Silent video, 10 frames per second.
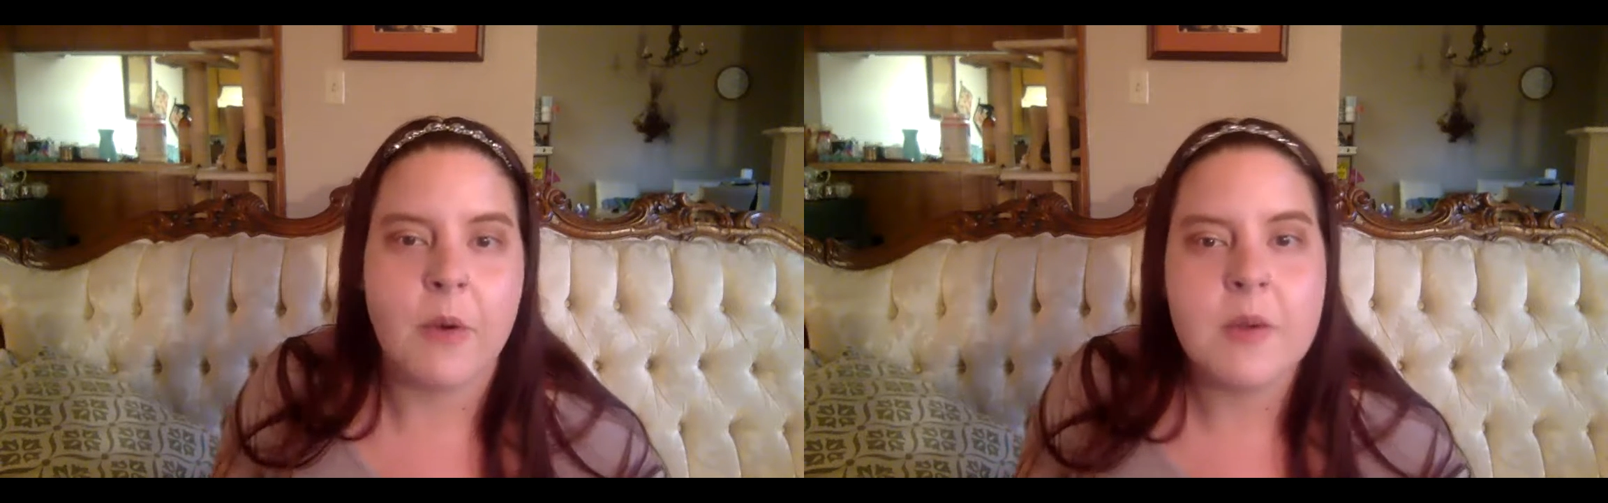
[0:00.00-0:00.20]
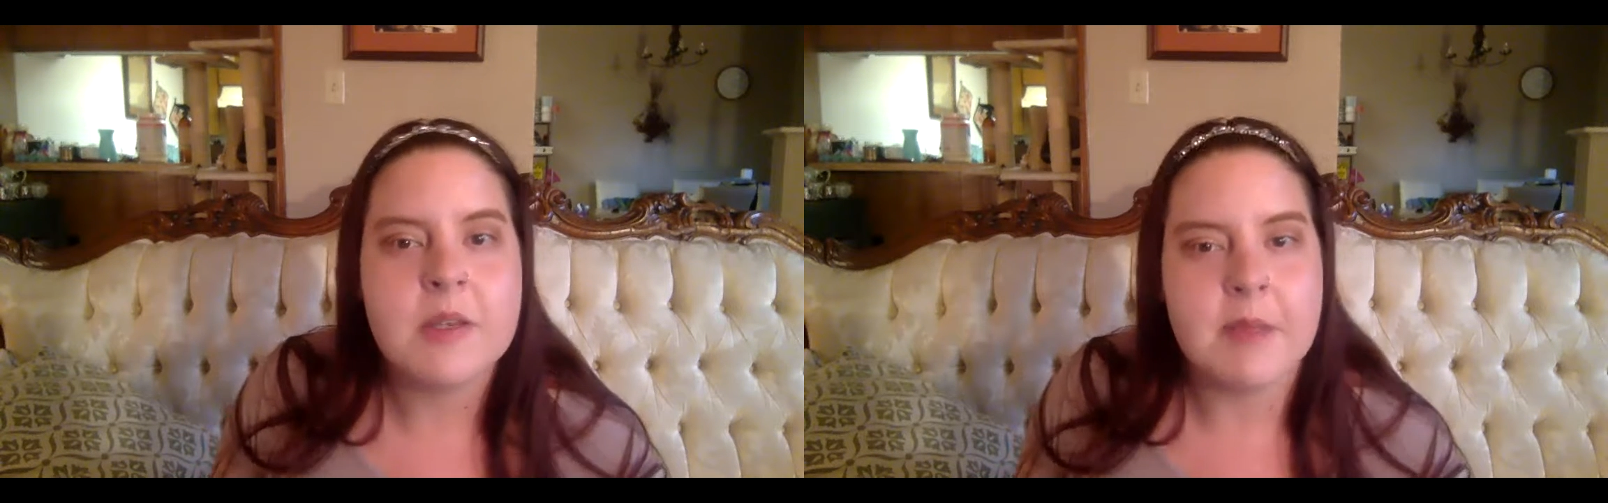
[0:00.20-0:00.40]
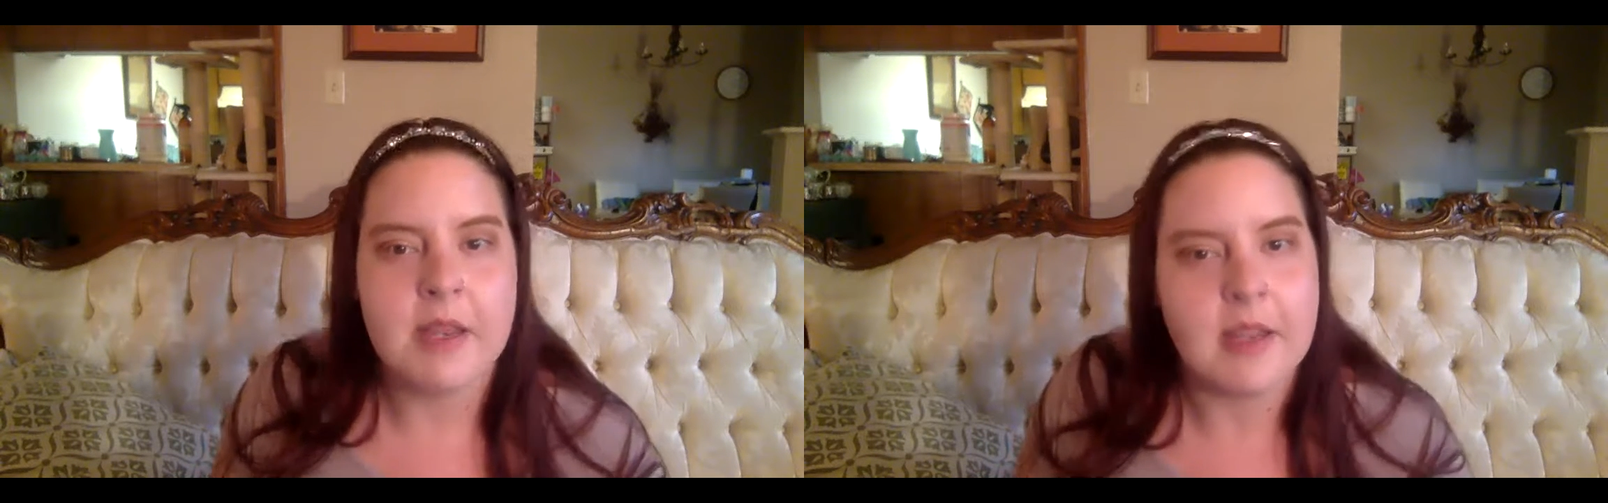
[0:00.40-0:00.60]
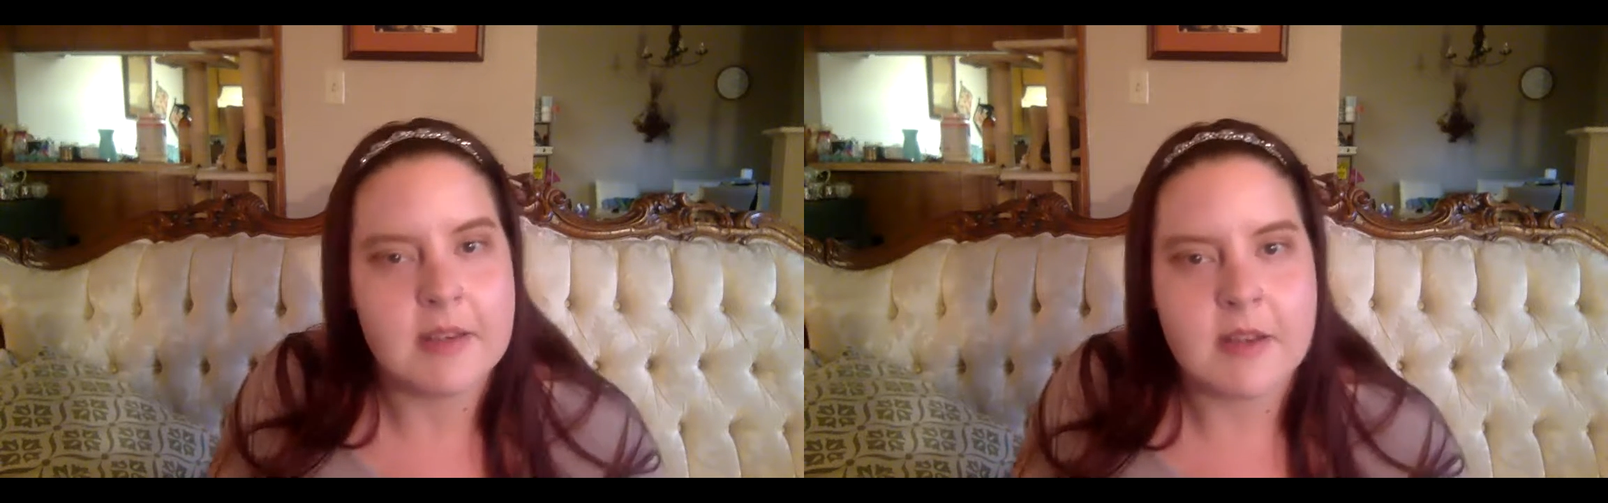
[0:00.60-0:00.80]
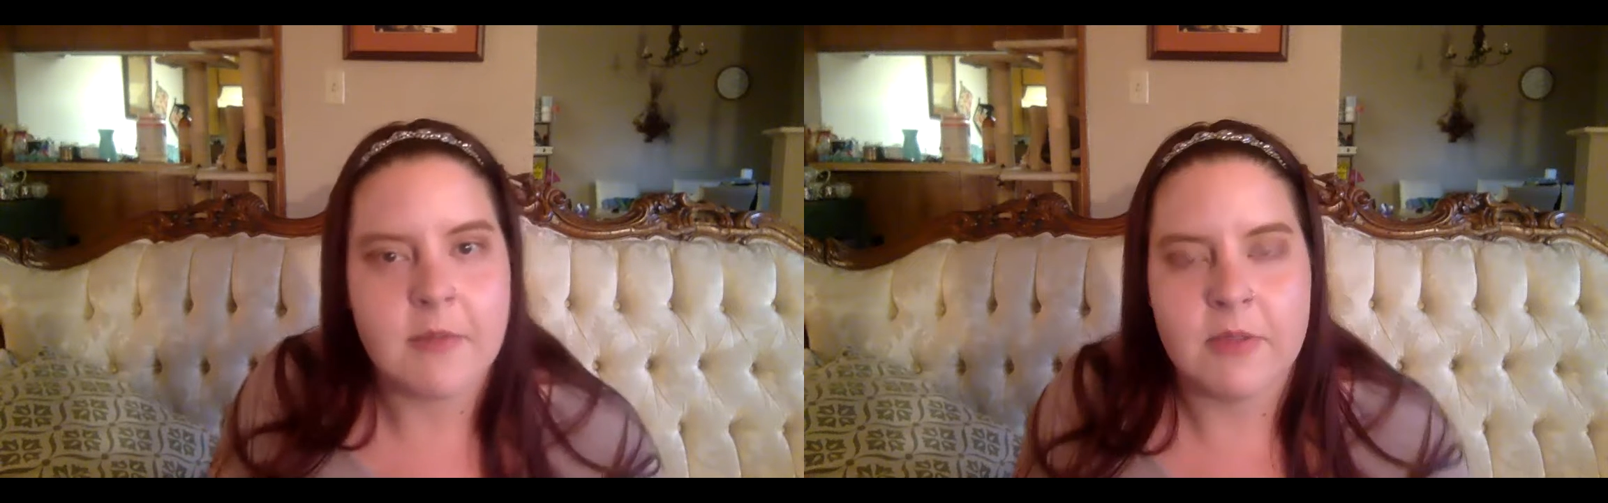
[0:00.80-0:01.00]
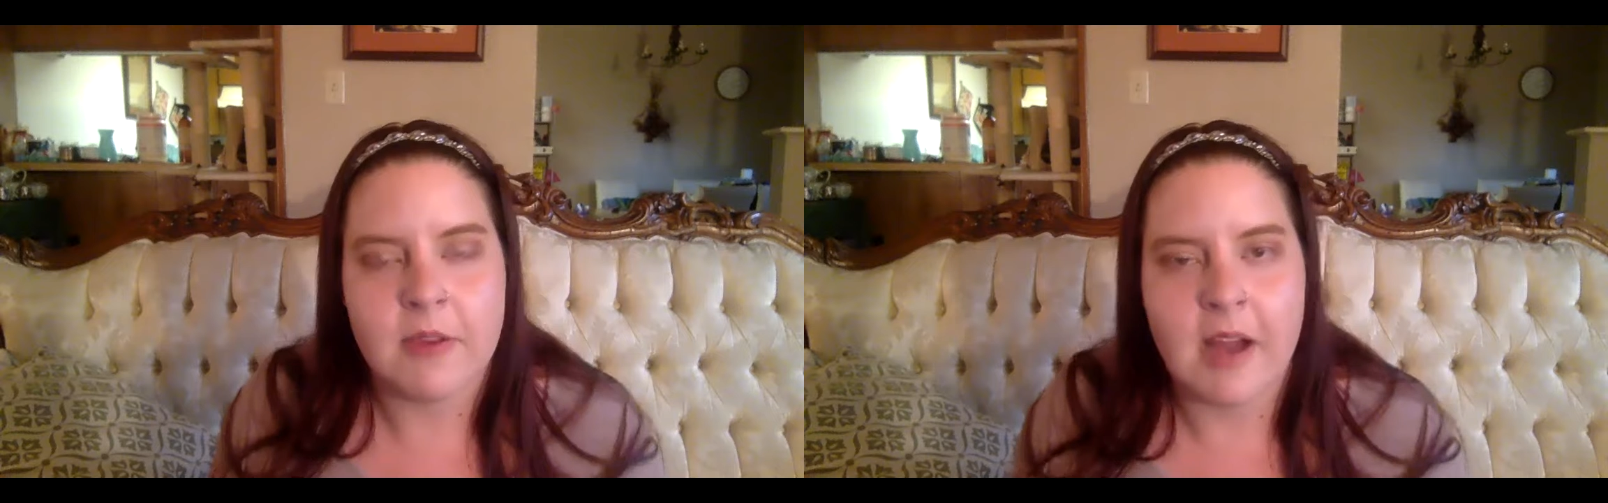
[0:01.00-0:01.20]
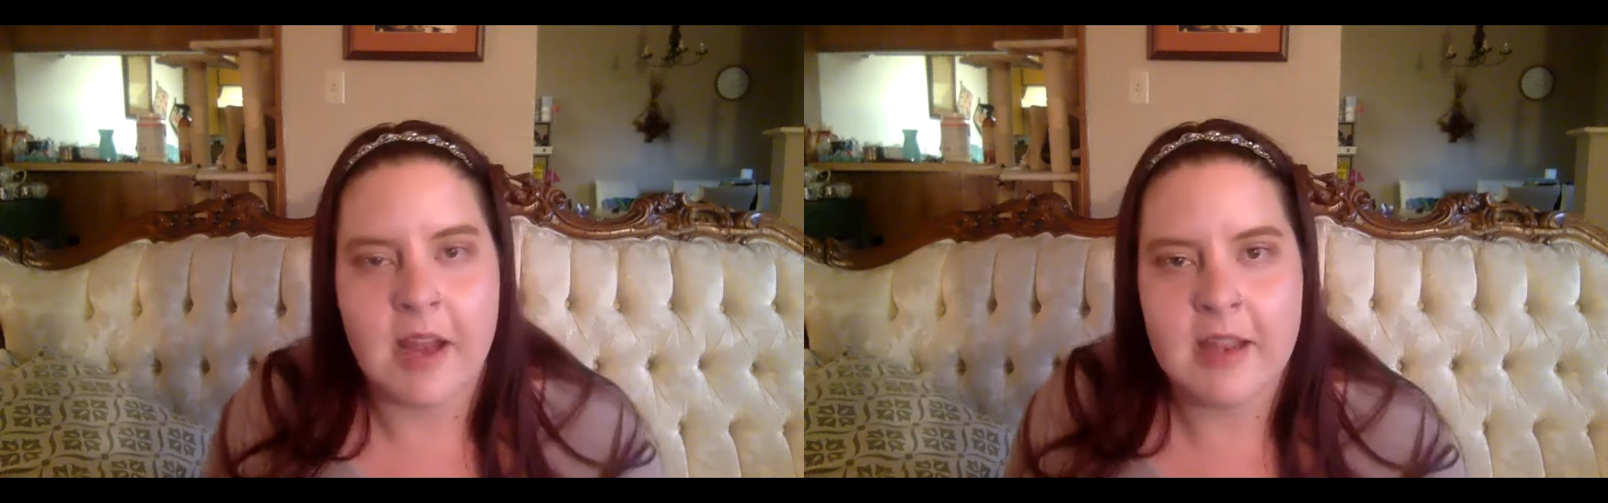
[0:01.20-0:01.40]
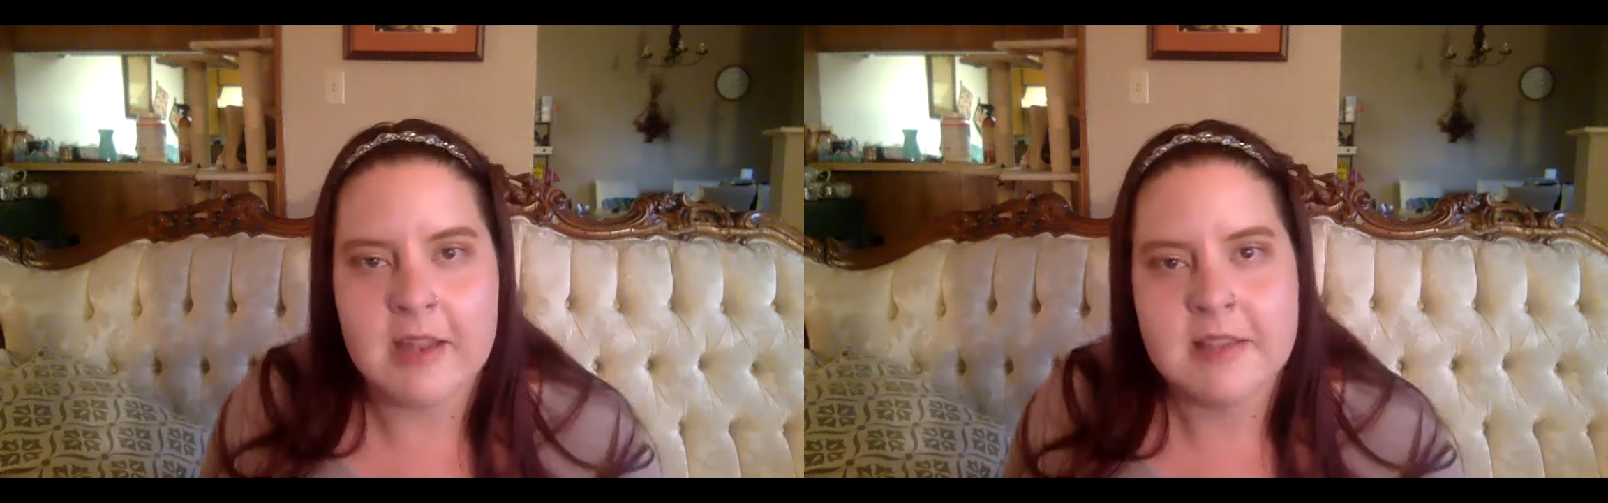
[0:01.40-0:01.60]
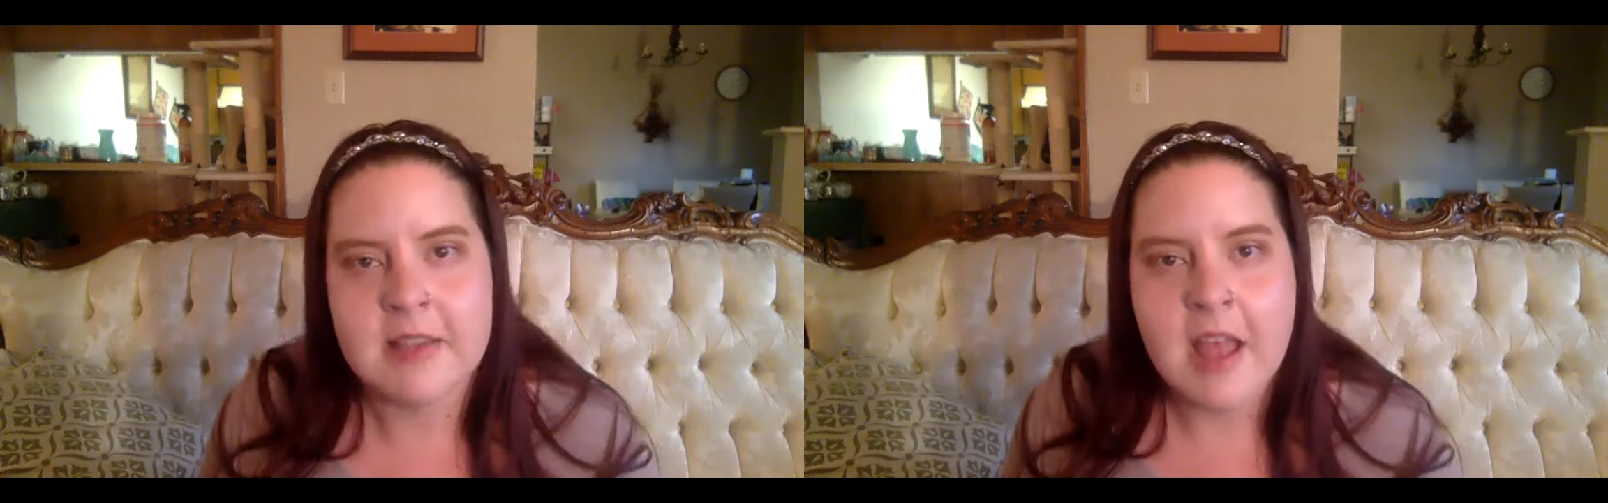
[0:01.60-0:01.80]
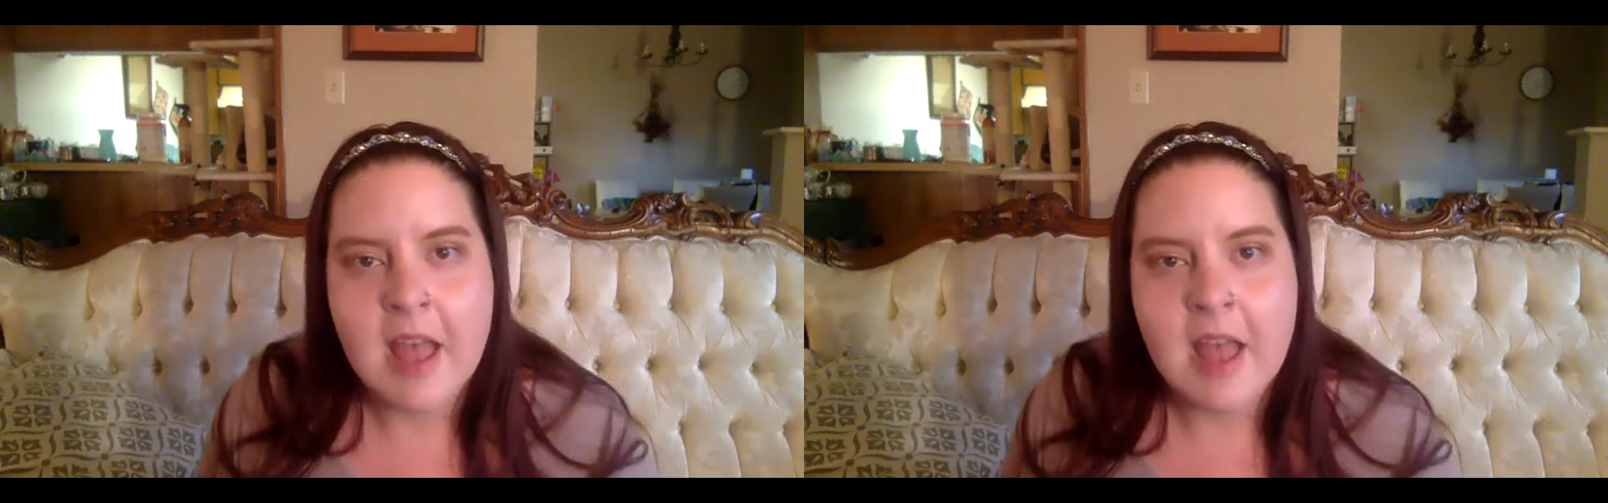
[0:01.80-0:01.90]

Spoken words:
always making stuff with their hands.